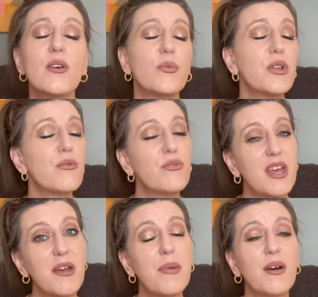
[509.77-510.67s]
When you
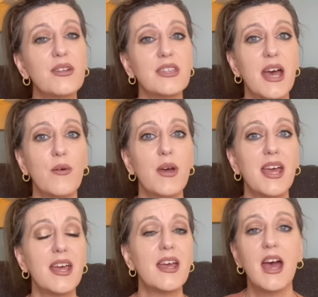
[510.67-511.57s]
think about it that
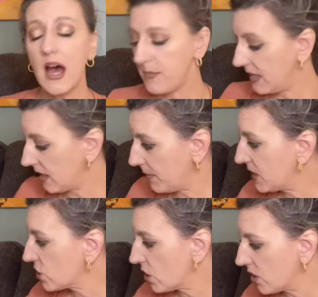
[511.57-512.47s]
way, I mean, let me
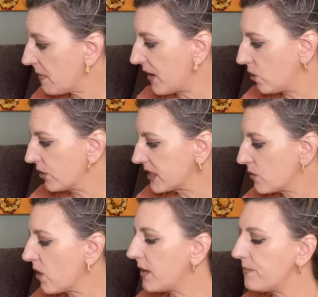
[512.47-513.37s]
show you my
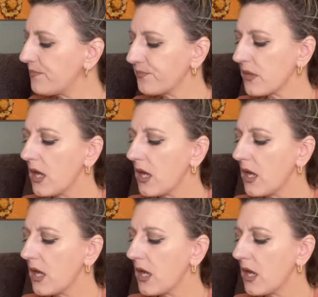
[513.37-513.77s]
oldest one.